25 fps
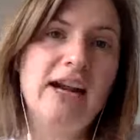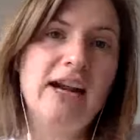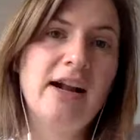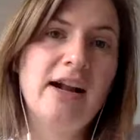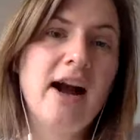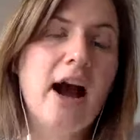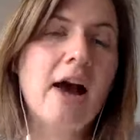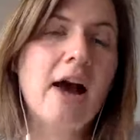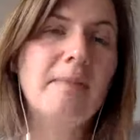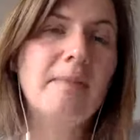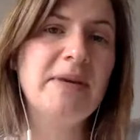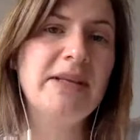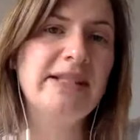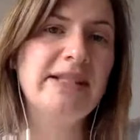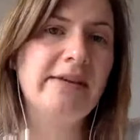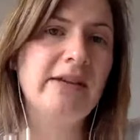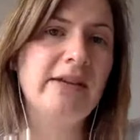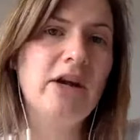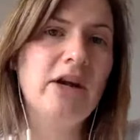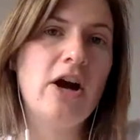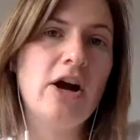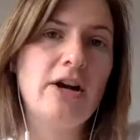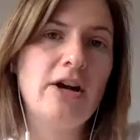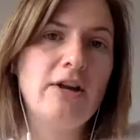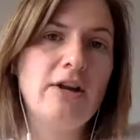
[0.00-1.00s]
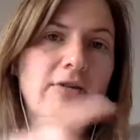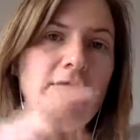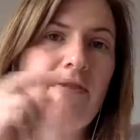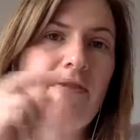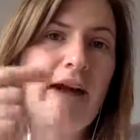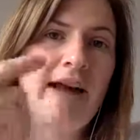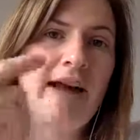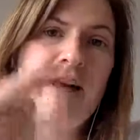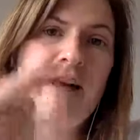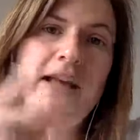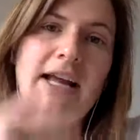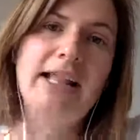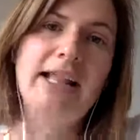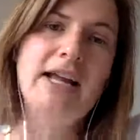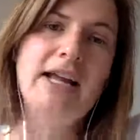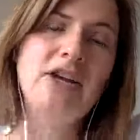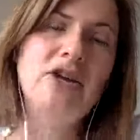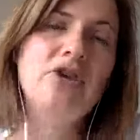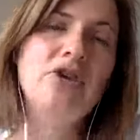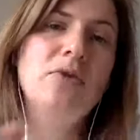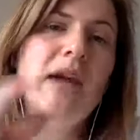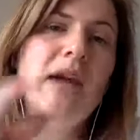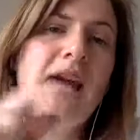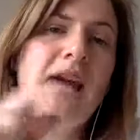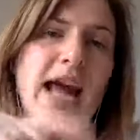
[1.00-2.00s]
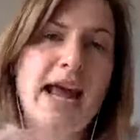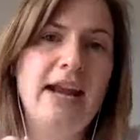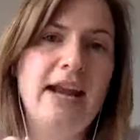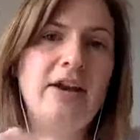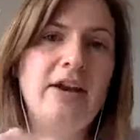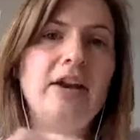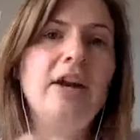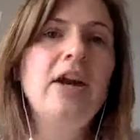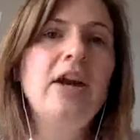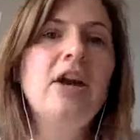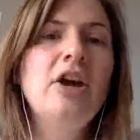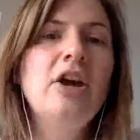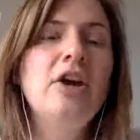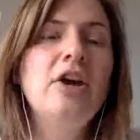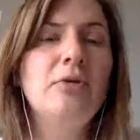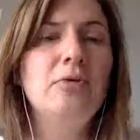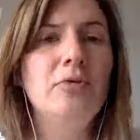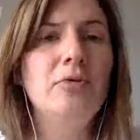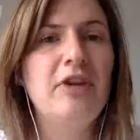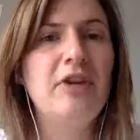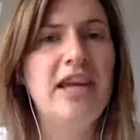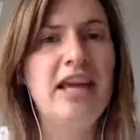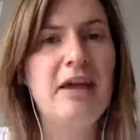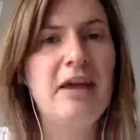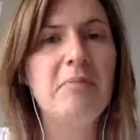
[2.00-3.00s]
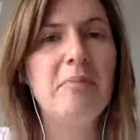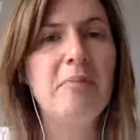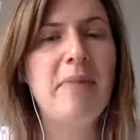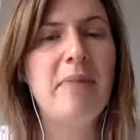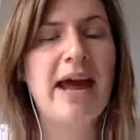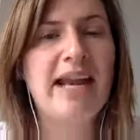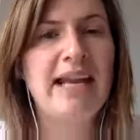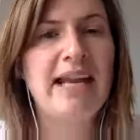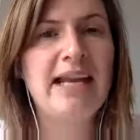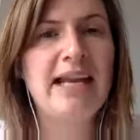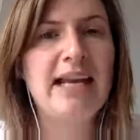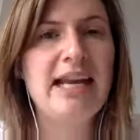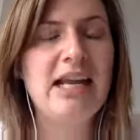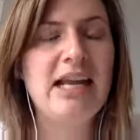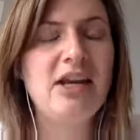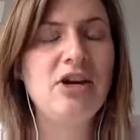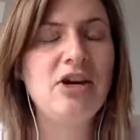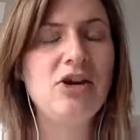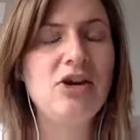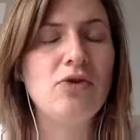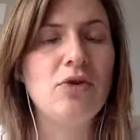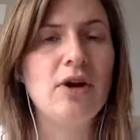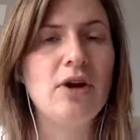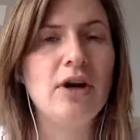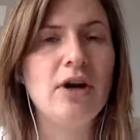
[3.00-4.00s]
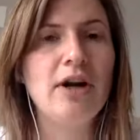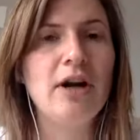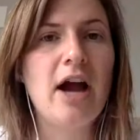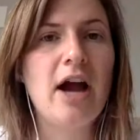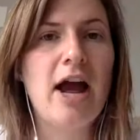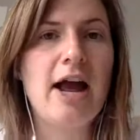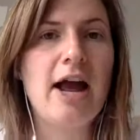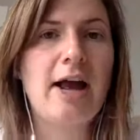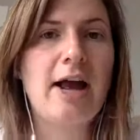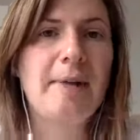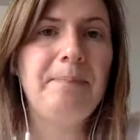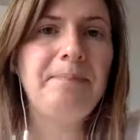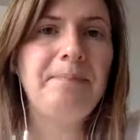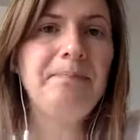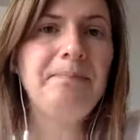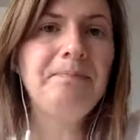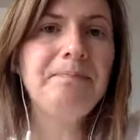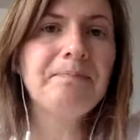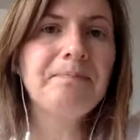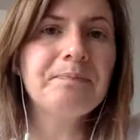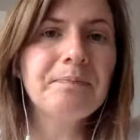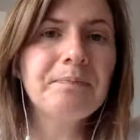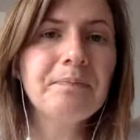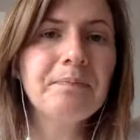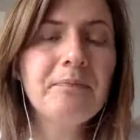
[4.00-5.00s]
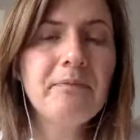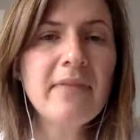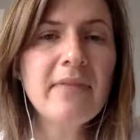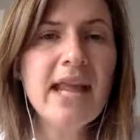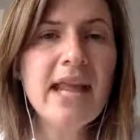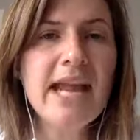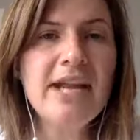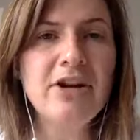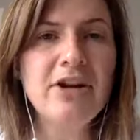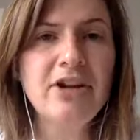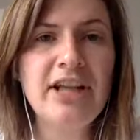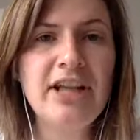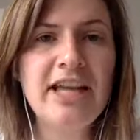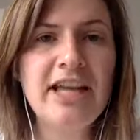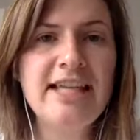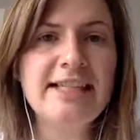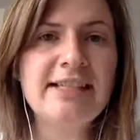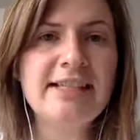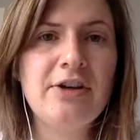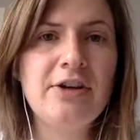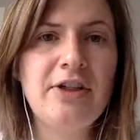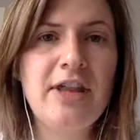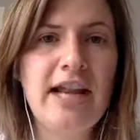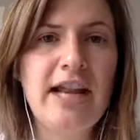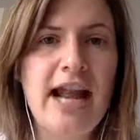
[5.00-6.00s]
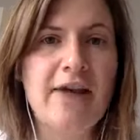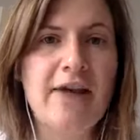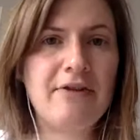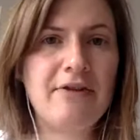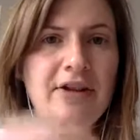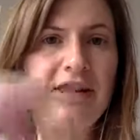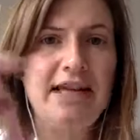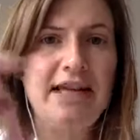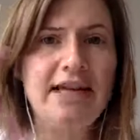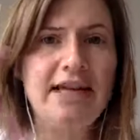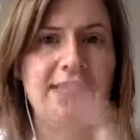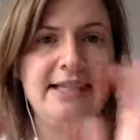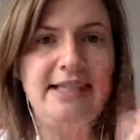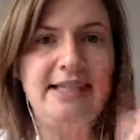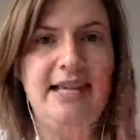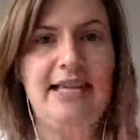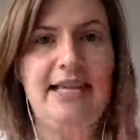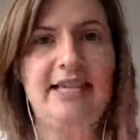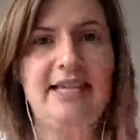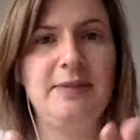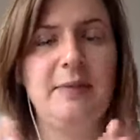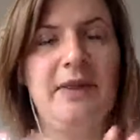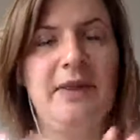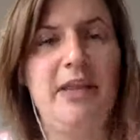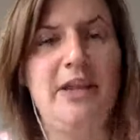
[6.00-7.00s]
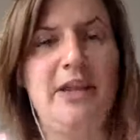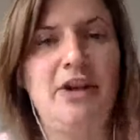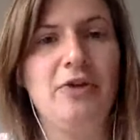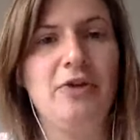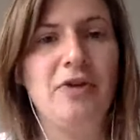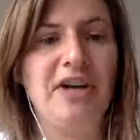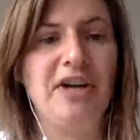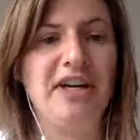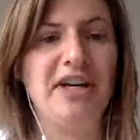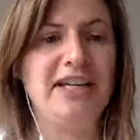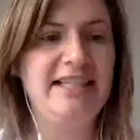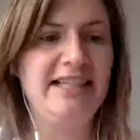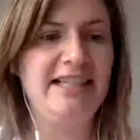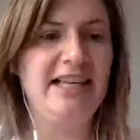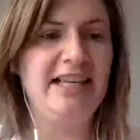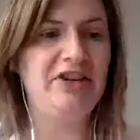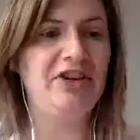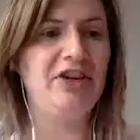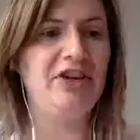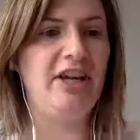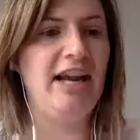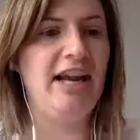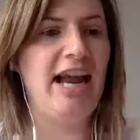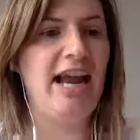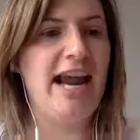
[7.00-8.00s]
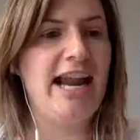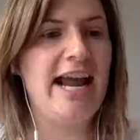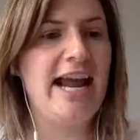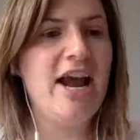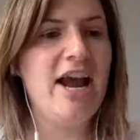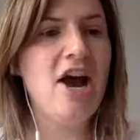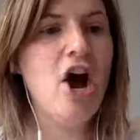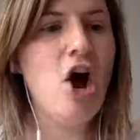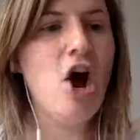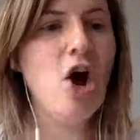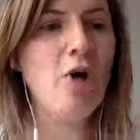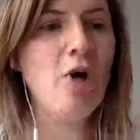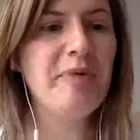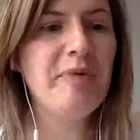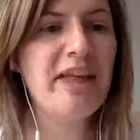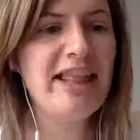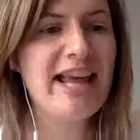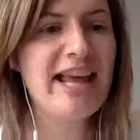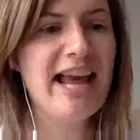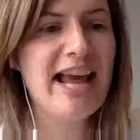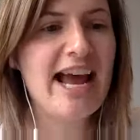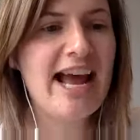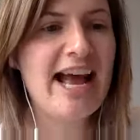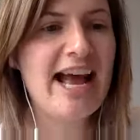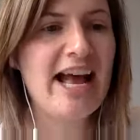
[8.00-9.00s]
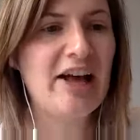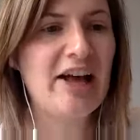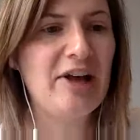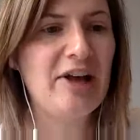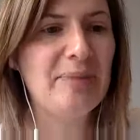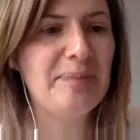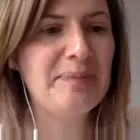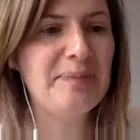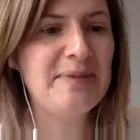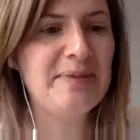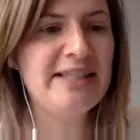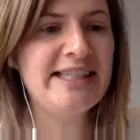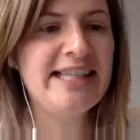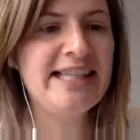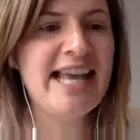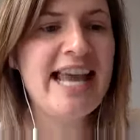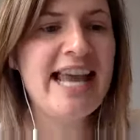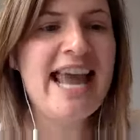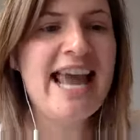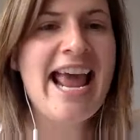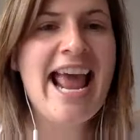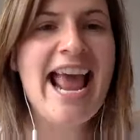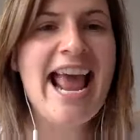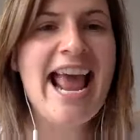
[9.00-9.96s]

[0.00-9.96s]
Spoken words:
get copies of the audio file, and then you can re-embed it in your links so that everything stays within your organization. And I hope that helps.